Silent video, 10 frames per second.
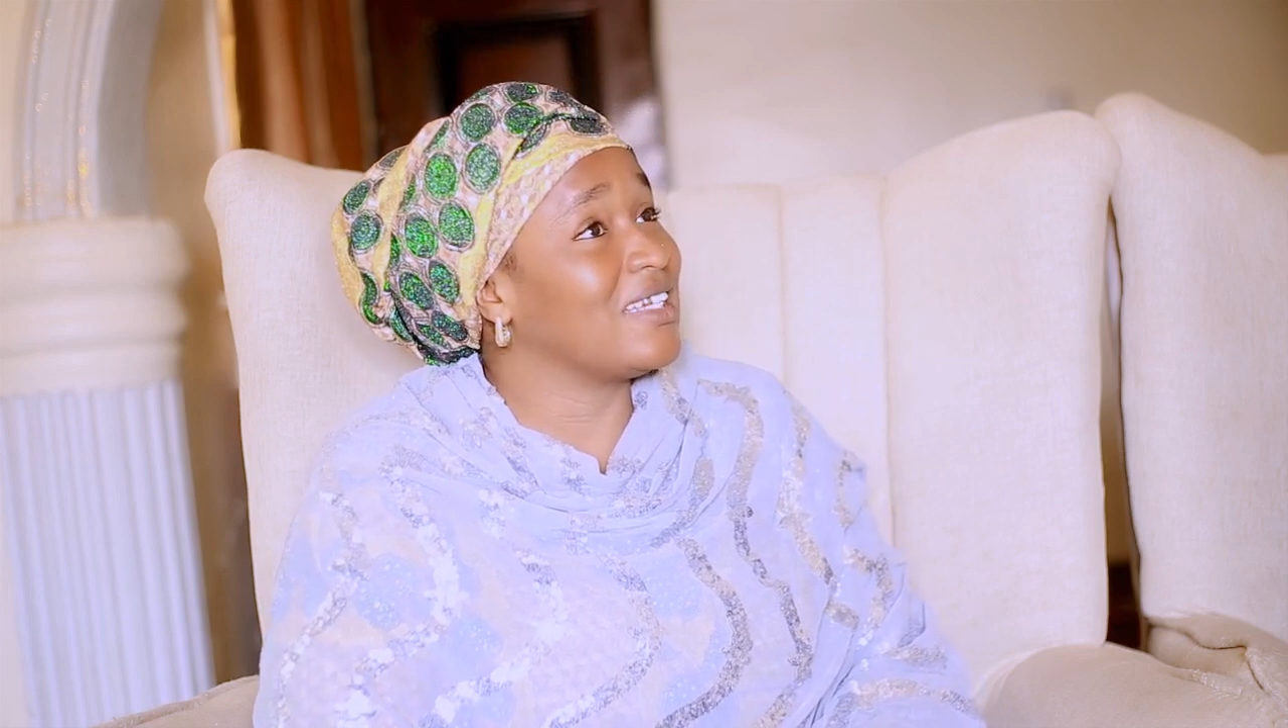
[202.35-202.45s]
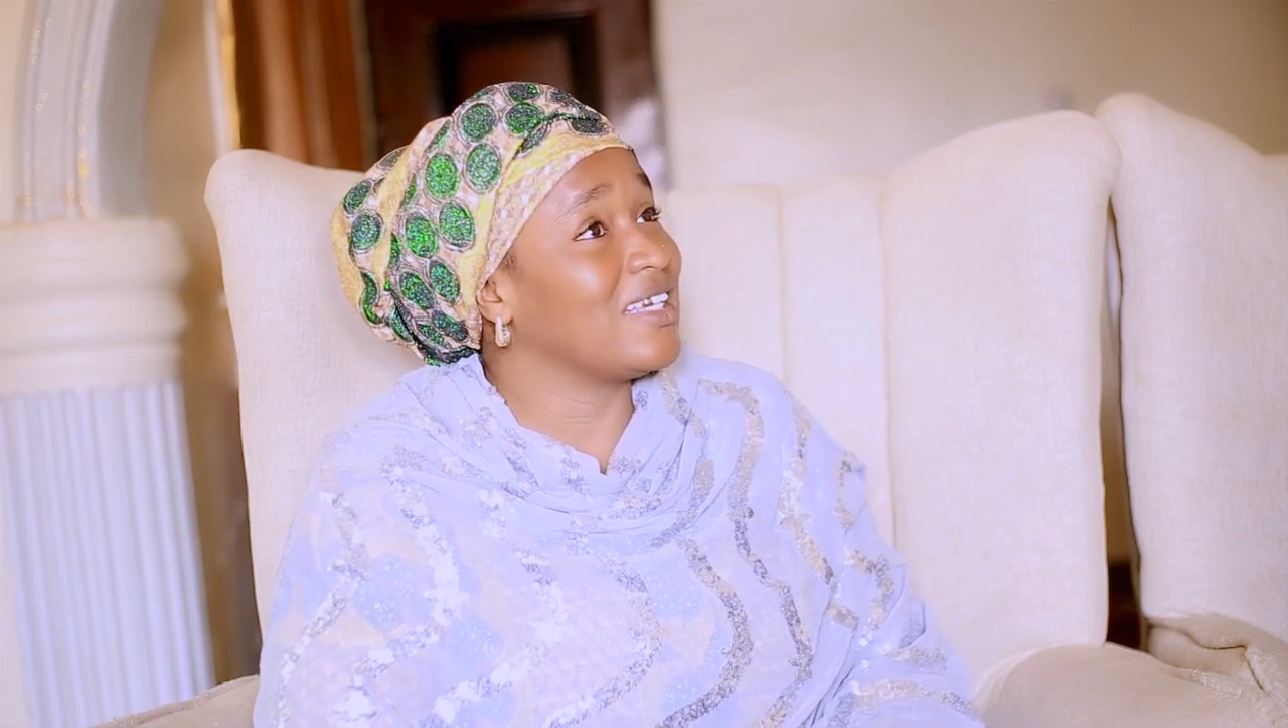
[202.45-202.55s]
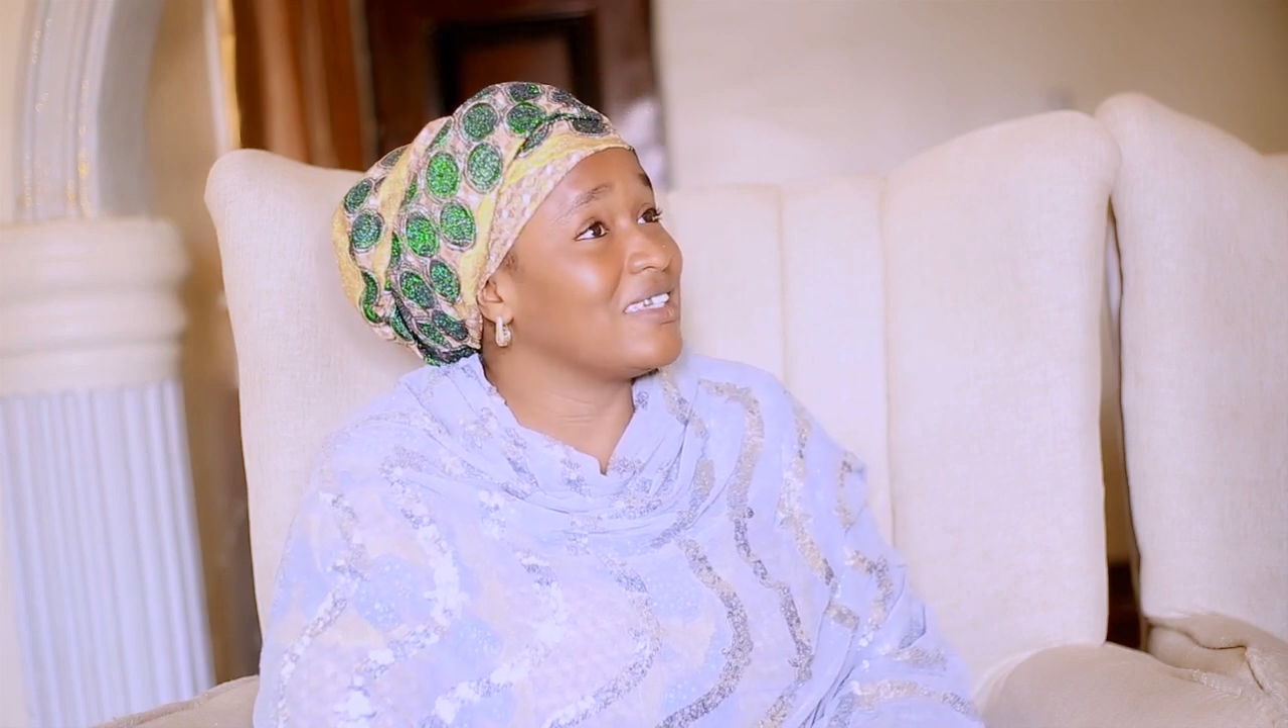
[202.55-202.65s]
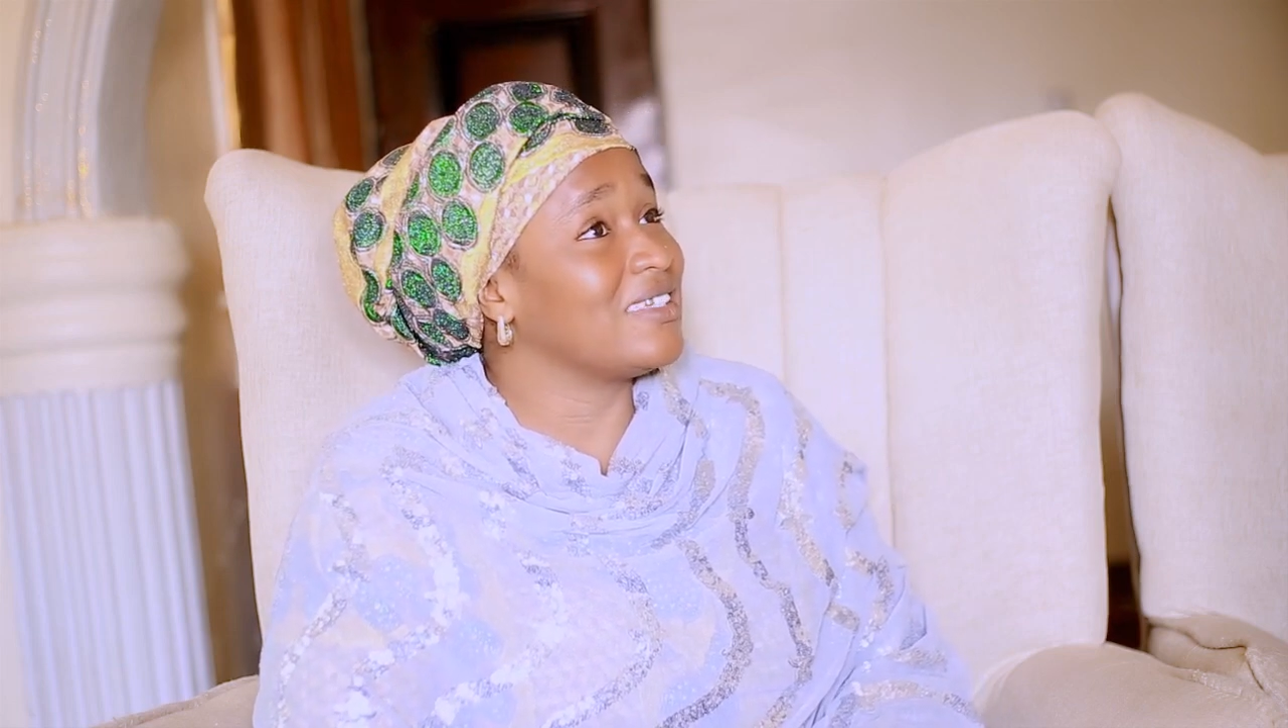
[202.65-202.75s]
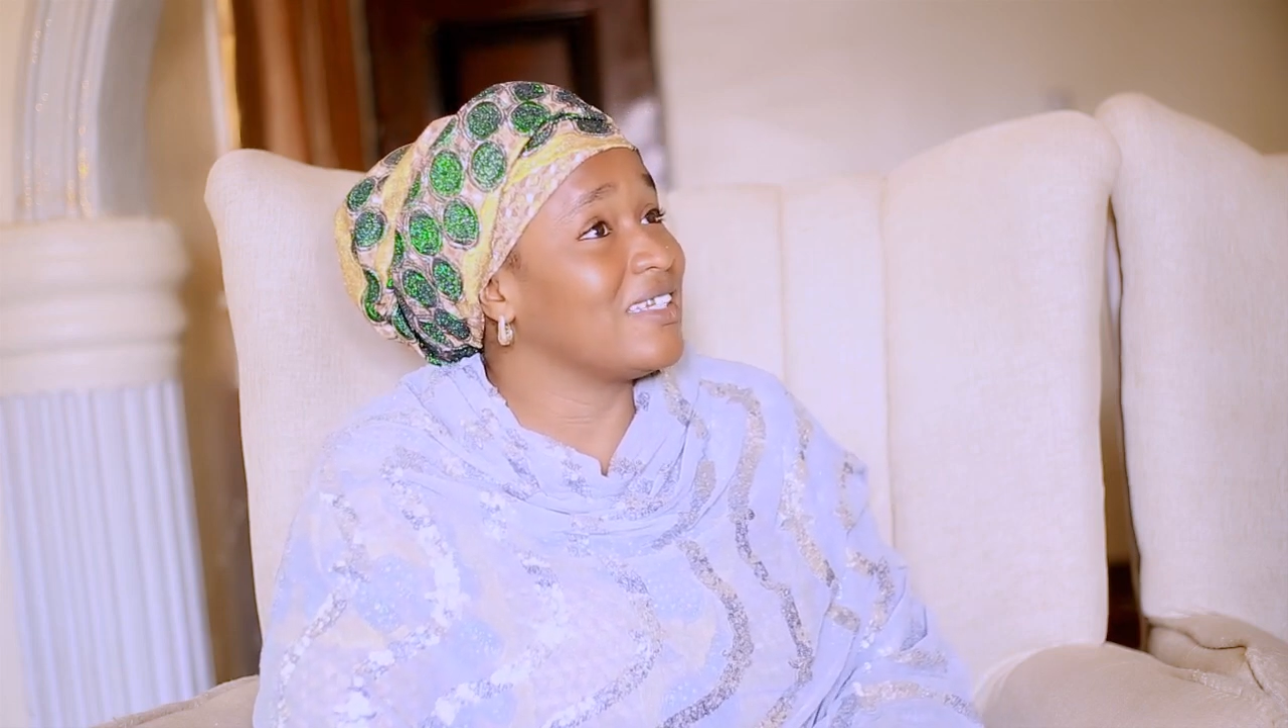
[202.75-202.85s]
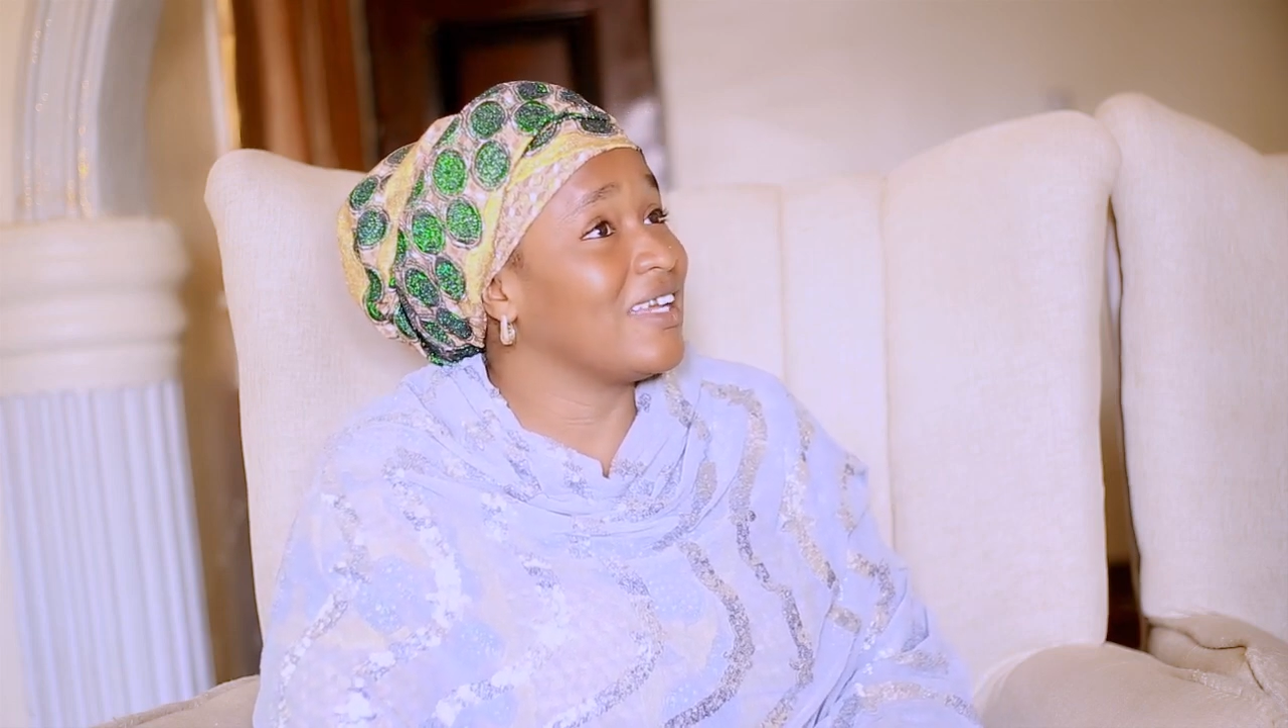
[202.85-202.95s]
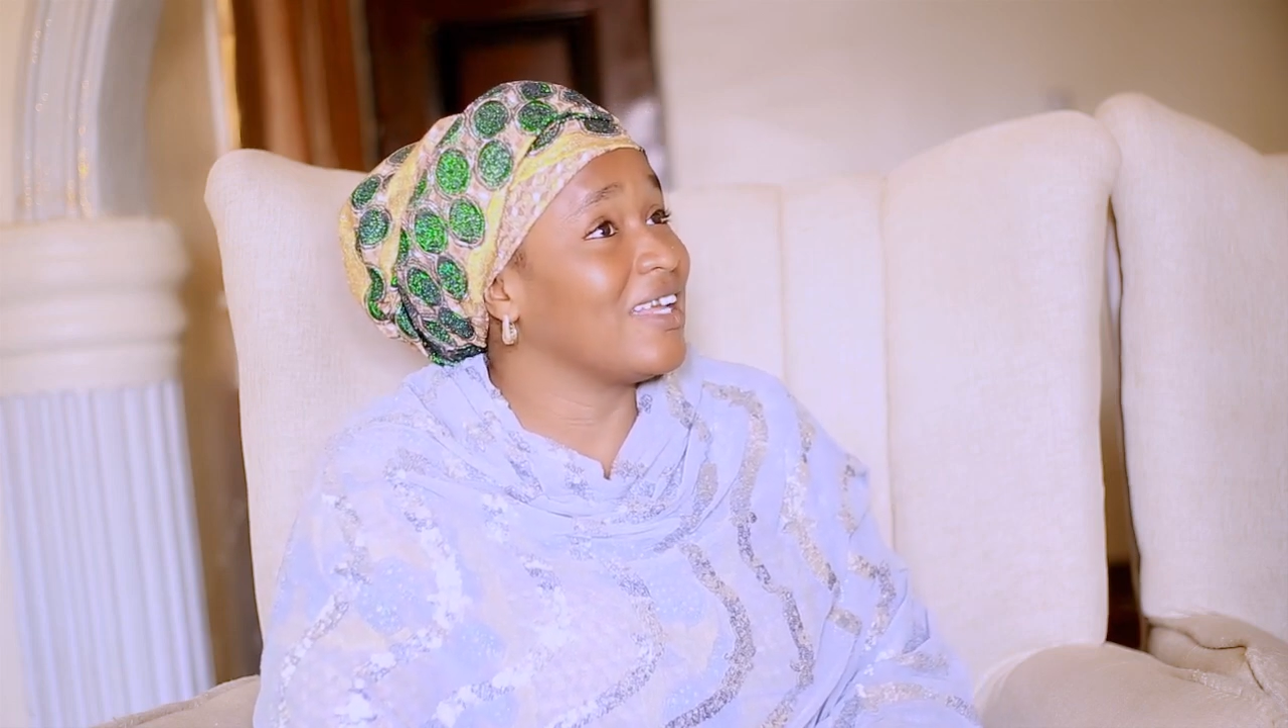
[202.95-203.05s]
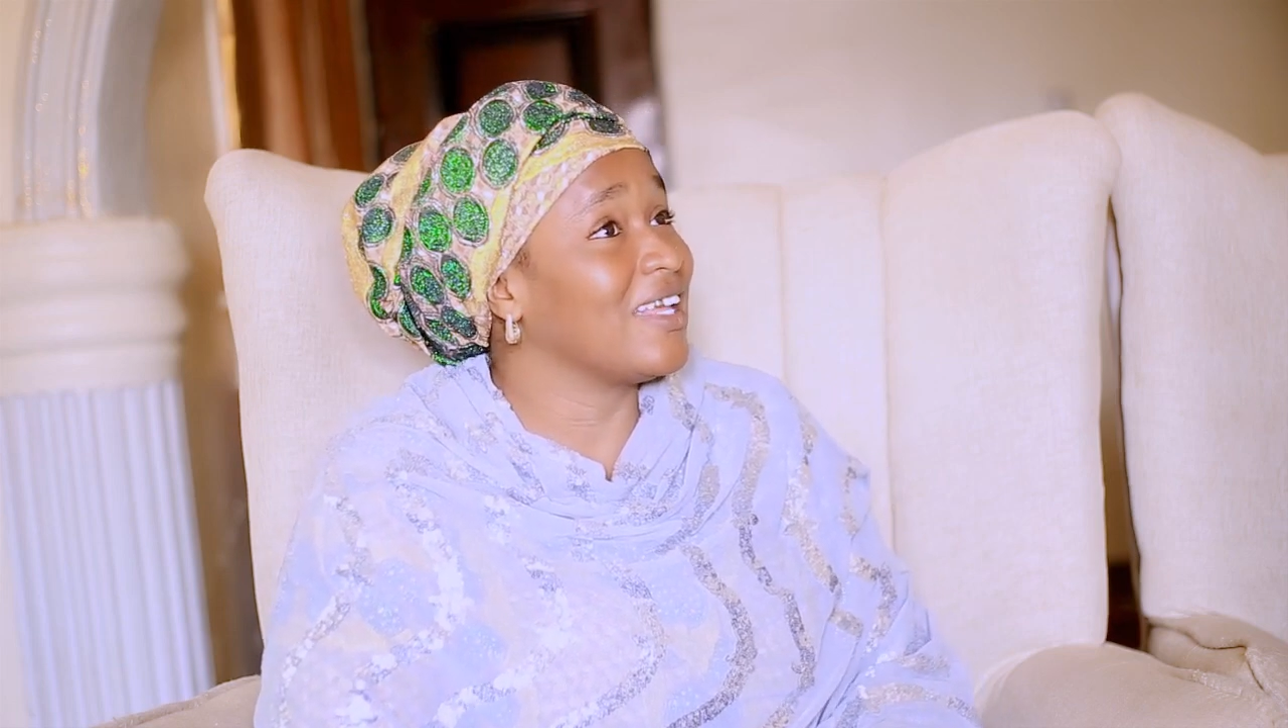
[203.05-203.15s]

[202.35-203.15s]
that,